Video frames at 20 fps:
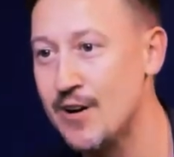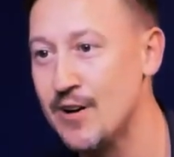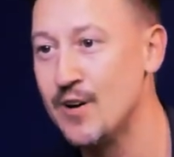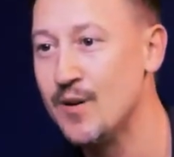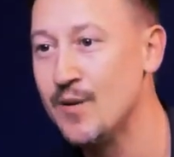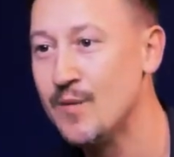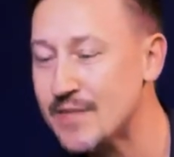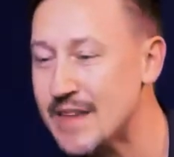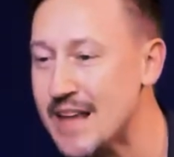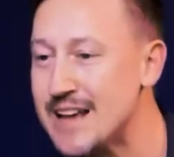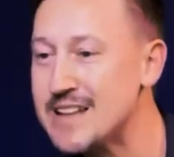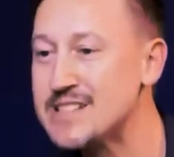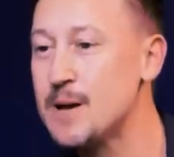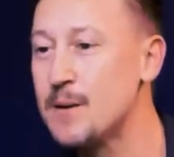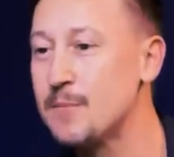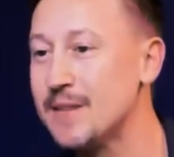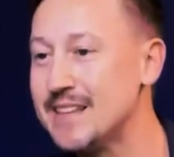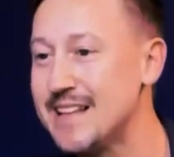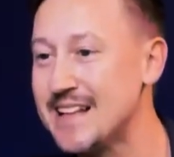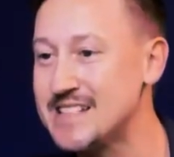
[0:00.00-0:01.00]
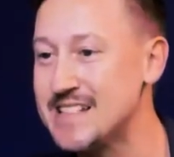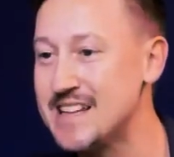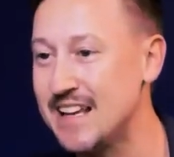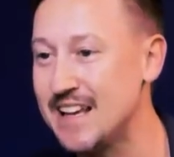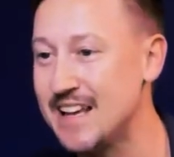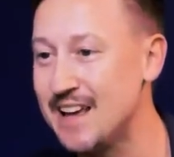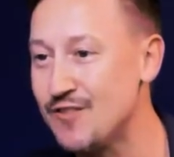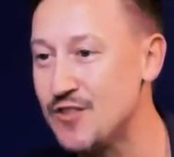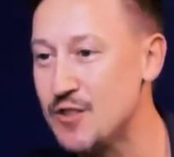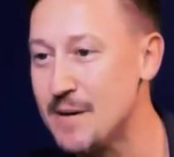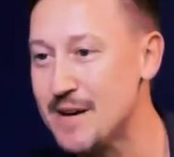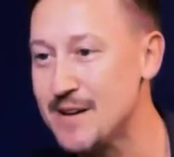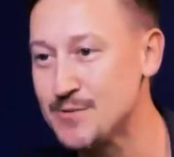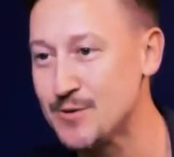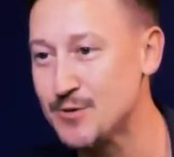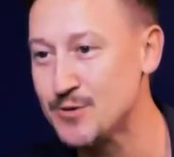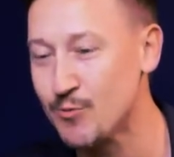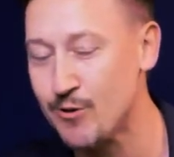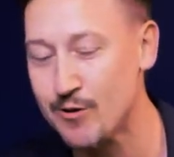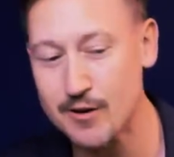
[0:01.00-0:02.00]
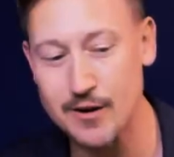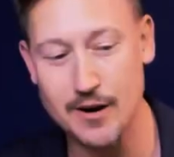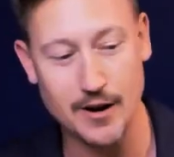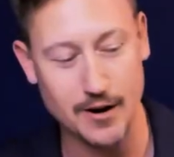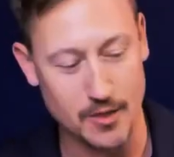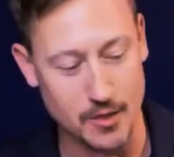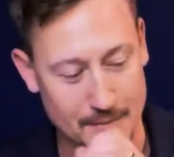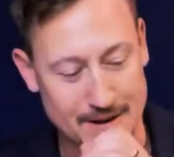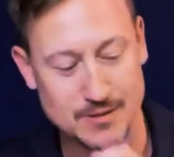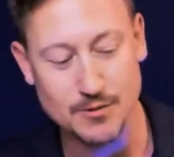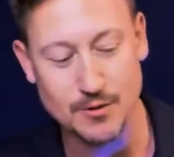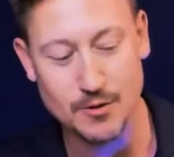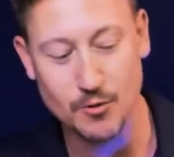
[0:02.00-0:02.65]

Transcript: or something that's going to give you the best